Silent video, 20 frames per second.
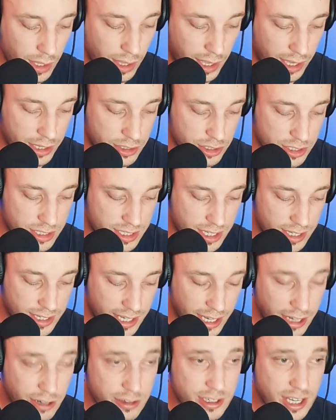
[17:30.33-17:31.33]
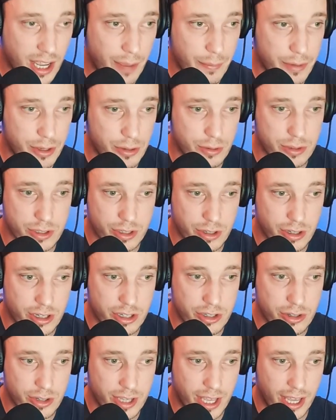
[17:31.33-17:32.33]
and just said, take your time and do as good
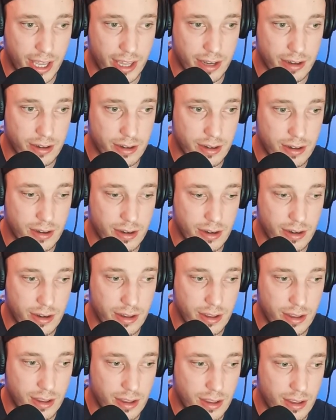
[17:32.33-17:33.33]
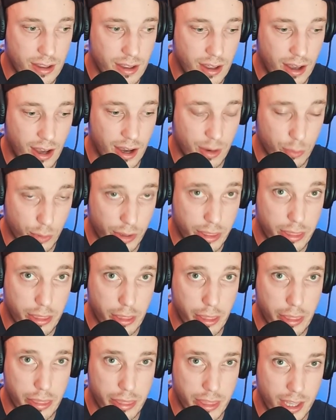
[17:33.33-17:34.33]
as you can with
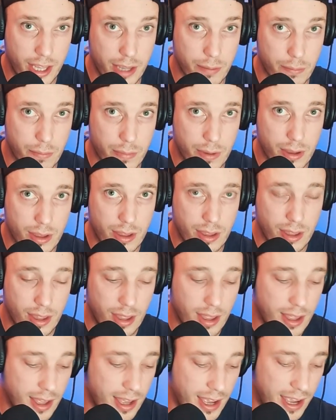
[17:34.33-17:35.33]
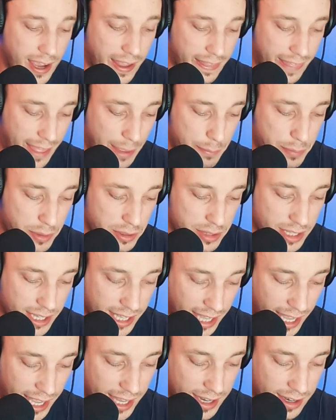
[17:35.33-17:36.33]
the theme. And that build,
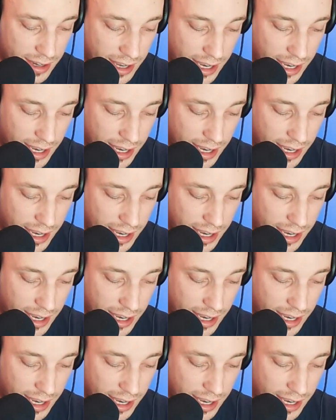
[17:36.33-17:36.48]
again,